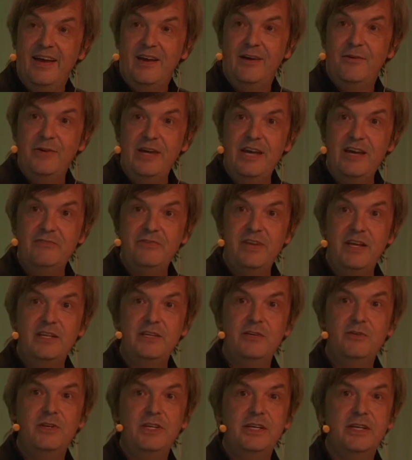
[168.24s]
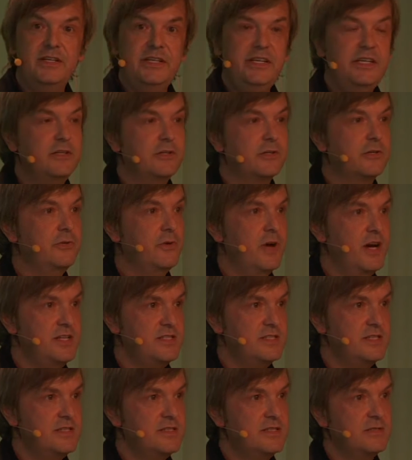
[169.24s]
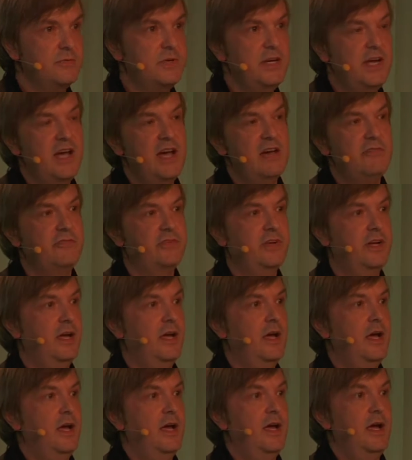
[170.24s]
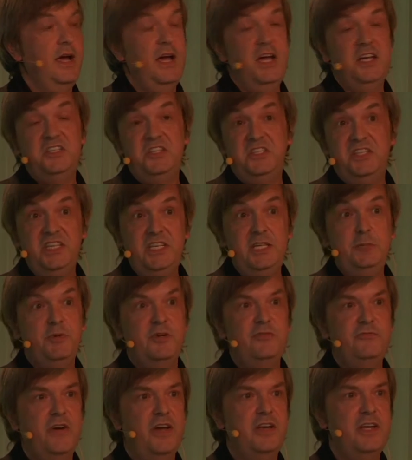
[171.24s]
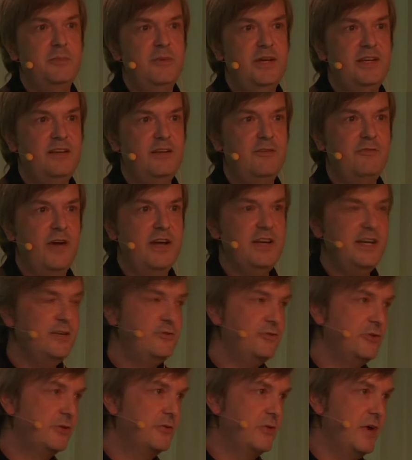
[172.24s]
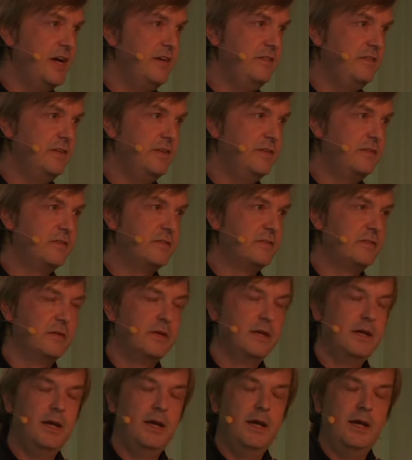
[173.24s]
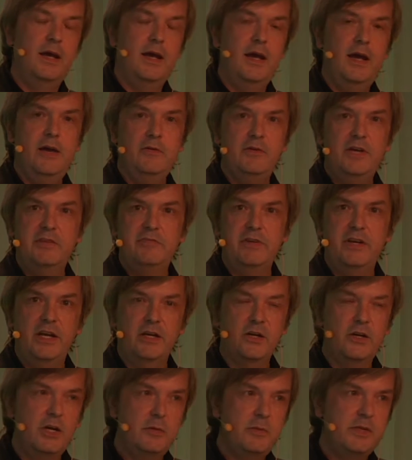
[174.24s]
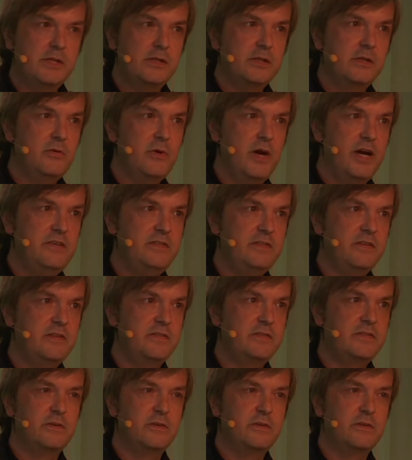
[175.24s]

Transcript: We have not only an eco-crisis, we have a deep and fundamental financial crisis, we have an economical crisis.